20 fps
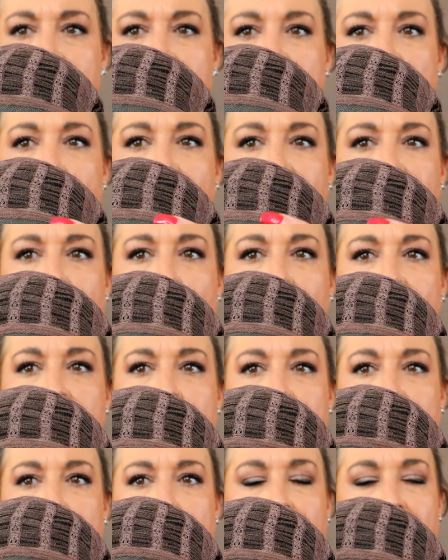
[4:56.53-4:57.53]
And you have quite
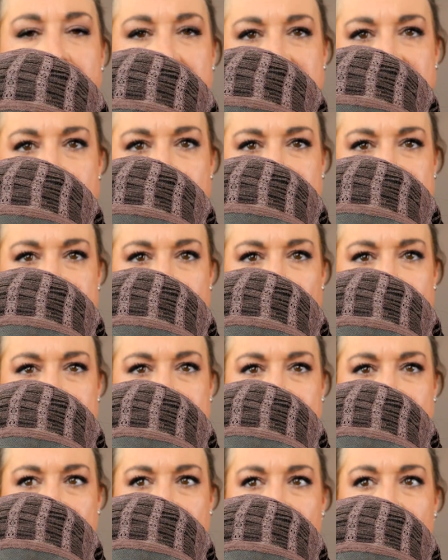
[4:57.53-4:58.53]
a bit of parting space
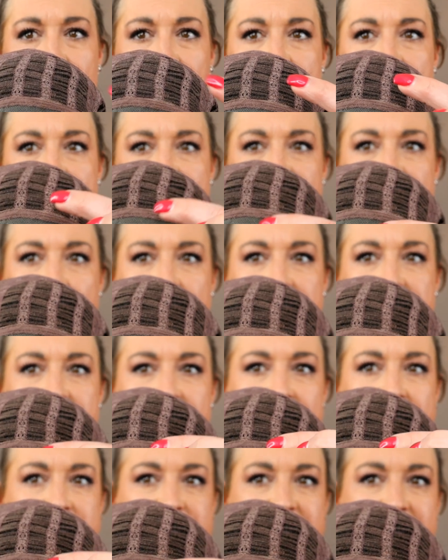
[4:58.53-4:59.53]
right there. So it
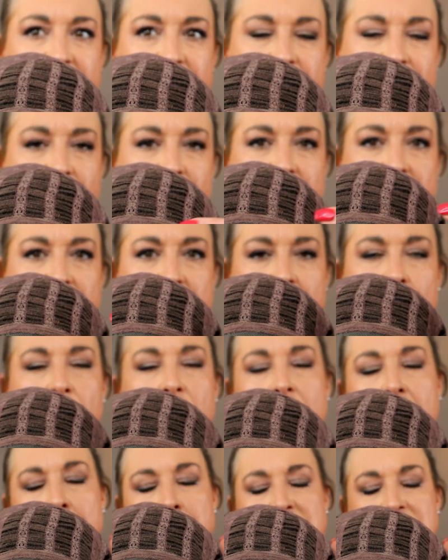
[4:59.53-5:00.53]
does give,
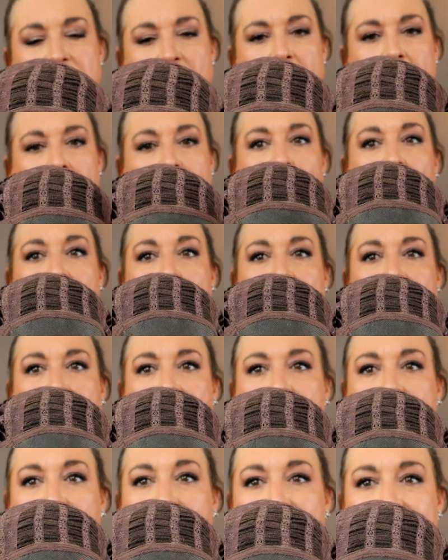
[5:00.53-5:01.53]
or I'm sorry, quite a bit
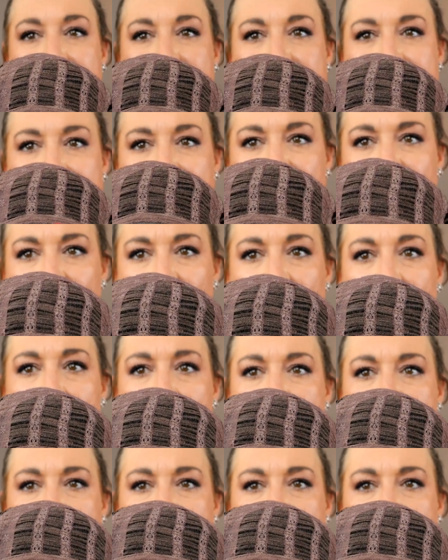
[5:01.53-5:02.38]
of lace there.